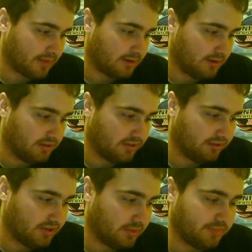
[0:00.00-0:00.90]
I just want to
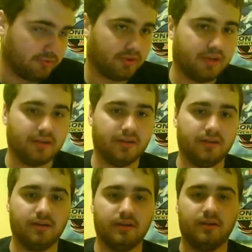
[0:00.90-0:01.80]
wait till I actually have the
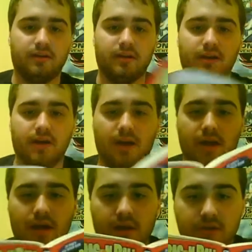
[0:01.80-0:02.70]
full game to
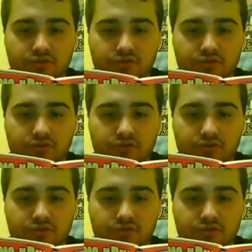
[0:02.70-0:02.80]
play.